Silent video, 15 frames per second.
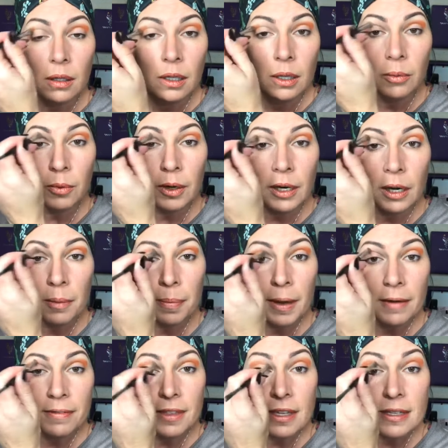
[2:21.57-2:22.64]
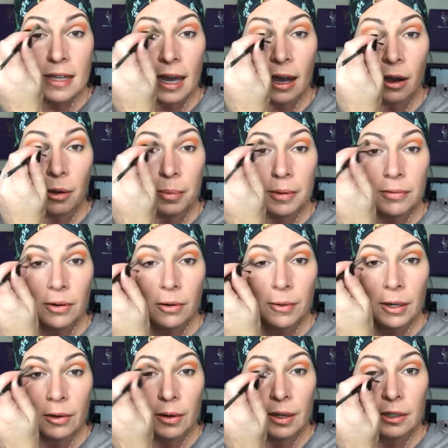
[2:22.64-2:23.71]
And we're going to buff this out before we
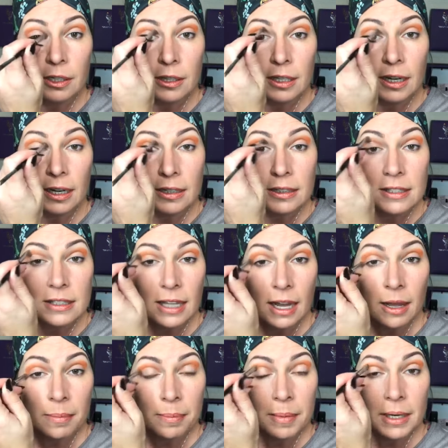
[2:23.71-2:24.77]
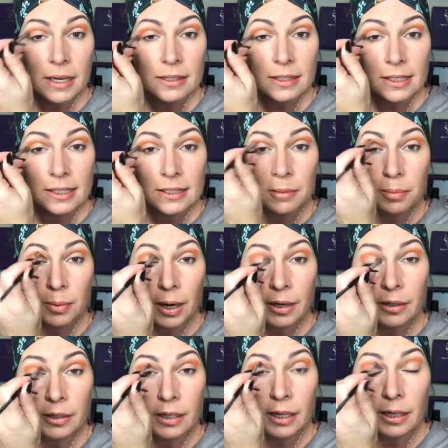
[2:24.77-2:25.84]
go on to the next step because it is a
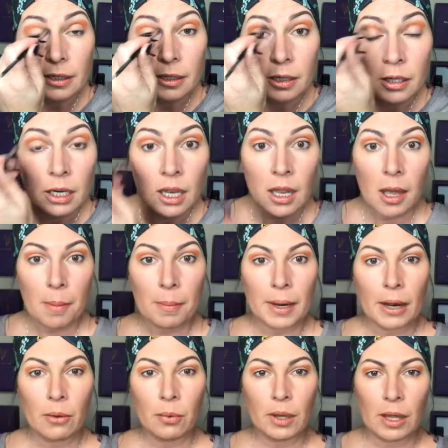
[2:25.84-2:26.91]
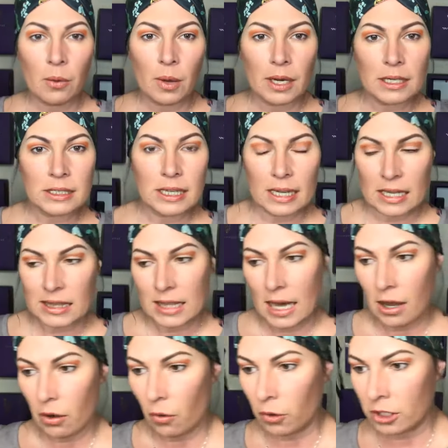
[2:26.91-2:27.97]
brighter color, but I really wanted to get
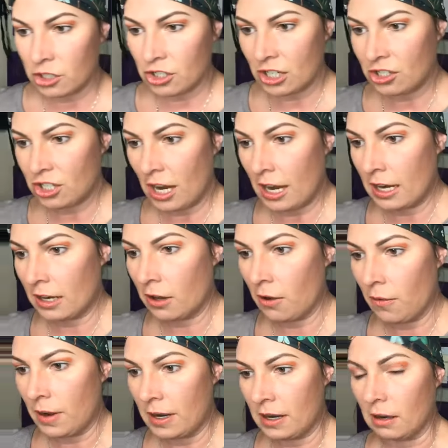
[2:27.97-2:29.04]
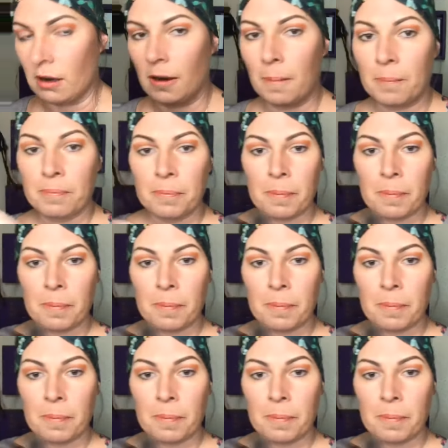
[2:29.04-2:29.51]
that orangey shade going here.